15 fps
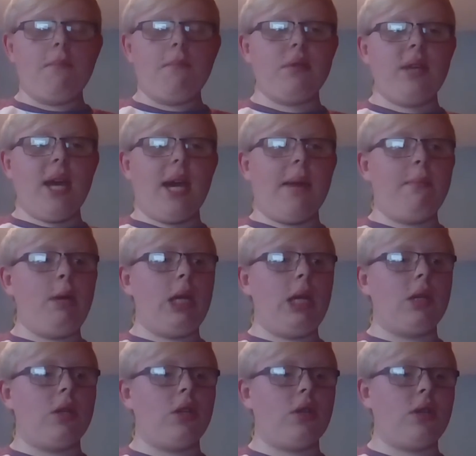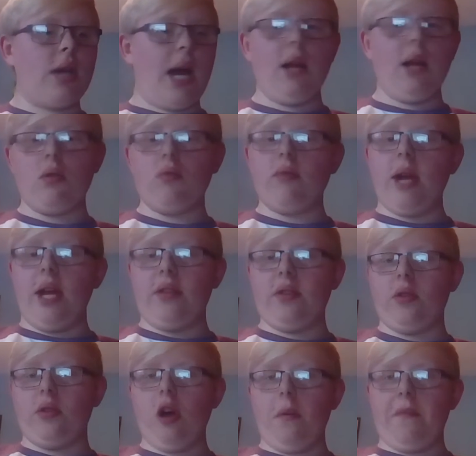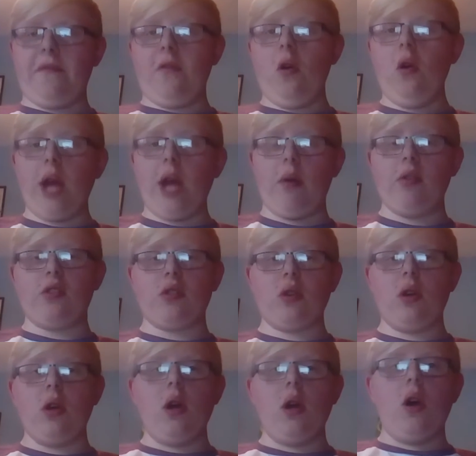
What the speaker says: But yeah, I mean, the title race and top four now is